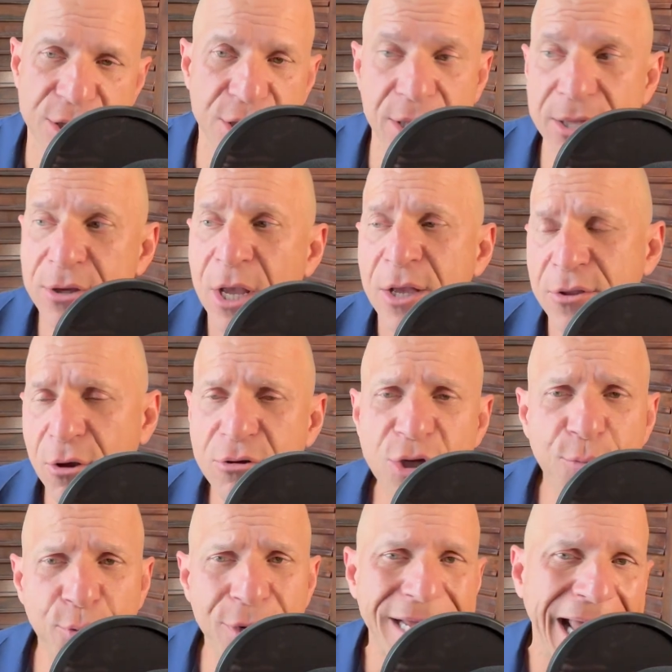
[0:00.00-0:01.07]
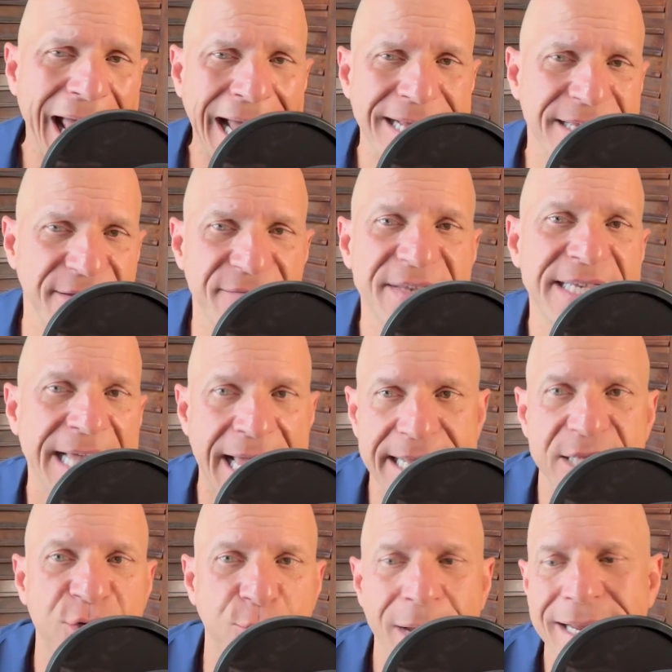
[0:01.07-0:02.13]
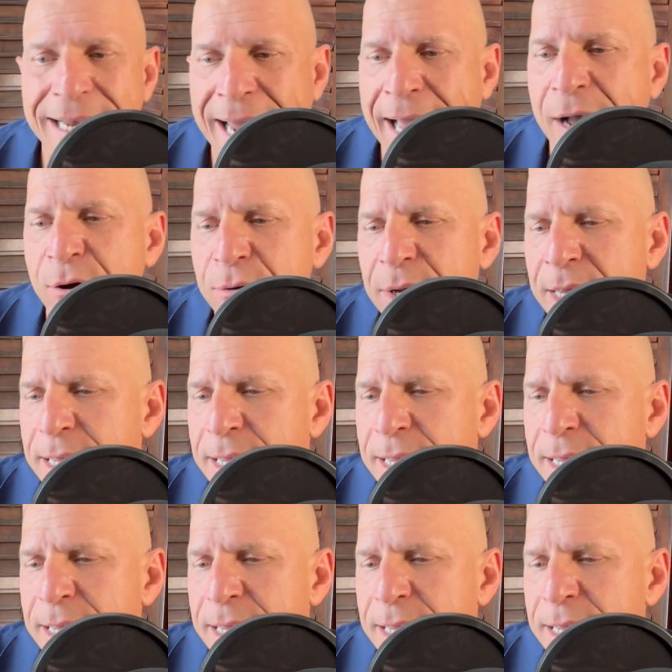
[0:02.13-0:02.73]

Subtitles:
So those are pretty active sites right now.